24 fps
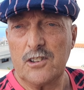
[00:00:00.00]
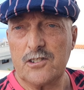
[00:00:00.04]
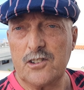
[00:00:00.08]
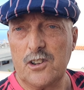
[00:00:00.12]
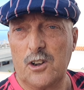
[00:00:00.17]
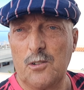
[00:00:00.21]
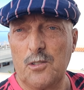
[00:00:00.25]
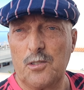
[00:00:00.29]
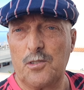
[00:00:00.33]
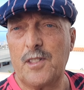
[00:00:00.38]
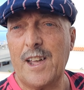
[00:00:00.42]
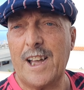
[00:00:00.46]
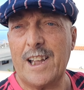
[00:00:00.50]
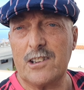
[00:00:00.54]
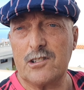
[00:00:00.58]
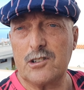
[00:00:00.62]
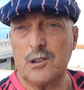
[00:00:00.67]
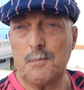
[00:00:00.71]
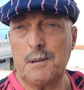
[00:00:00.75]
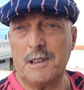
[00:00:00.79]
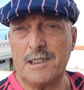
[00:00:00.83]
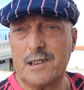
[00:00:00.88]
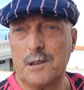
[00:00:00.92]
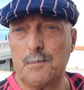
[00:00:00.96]
So that's
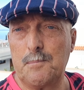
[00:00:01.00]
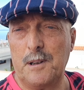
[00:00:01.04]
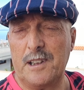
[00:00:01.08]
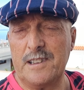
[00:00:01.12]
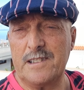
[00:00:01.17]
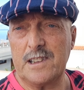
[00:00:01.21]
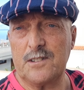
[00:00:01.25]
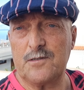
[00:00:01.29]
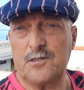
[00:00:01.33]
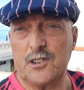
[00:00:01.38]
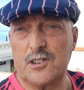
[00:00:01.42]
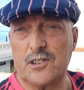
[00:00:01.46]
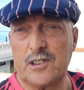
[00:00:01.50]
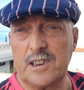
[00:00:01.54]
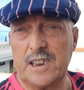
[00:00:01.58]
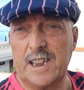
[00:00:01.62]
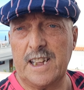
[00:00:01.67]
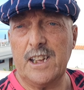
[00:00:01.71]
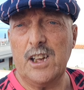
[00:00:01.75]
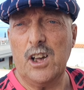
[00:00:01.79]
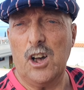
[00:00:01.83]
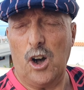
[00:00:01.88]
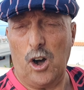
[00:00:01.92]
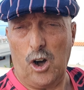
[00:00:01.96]
your bits and pieces for
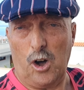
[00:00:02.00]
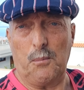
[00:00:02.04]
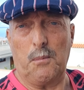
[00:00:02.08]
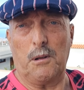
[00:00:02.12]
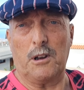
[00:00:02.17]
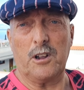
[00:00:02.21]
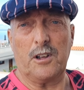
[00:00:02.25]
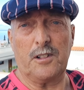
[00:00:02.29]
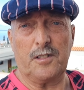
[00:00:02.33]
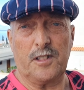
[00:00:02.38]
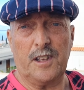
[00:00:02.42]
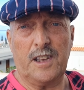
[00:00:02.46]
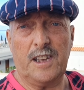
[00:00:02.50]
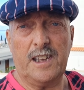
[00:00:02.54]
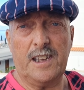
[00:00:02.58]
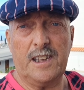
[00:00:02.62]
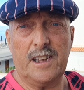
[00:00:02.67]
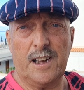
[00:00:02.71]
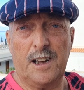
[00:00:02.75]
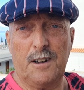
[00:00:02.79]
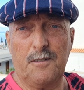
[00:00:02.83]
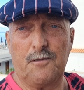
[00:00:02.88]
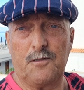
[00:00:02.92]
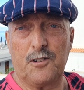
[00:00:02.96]
today. Hope you like
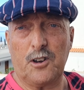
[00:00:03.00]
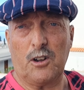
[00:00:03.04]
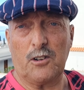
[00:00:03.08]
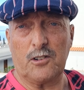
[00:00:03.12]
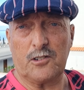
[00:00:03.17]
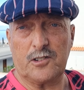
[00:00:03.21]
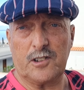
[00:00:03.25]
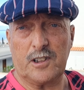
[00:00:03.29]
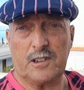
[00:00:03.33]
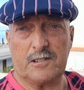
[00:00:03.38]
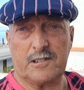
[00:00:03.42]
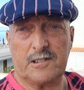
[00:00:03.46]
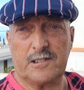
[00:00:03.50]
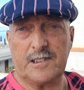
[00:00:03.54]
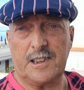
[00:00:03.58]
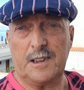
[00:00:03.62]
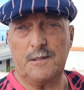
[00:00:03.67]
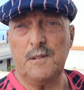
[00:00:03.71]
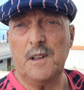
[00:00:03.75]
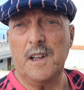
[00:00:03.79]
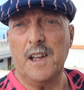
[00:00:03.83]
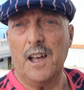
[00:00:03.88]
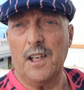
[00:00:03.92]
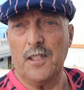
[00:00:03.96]
the vlogs that's
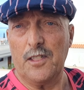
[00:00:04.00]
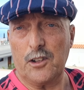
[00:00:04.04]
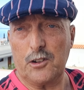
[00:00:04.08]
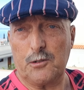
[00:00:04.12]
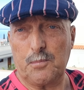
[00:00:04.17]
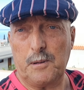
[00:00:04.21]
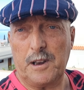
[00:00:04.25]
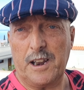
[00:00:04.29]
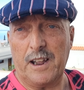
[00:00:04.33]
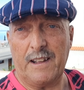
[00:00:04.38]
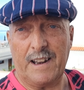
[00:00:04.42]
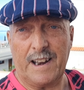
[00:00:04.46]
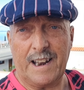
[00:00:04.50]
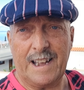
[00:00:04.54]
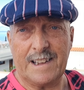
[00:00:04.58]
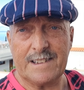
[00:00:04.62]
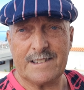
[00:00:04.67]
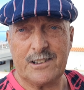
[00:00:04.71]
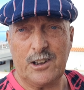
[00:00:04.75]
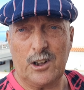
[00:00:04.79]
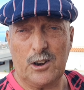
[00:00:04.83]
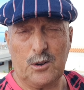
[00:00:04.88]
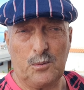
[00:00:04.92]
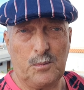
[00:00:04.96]
been out the
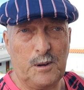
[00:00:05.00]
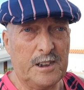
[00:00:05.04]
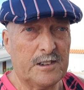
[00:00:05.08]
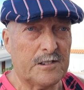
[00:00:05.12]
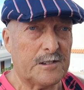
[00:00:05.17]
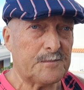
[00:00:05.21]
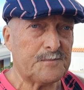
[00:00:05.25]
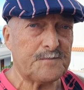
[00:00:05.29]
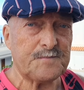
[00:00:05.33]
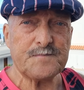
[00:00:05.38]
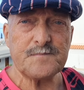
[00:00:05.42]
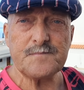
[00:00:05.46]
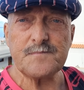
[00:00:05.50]
last couple of weeks.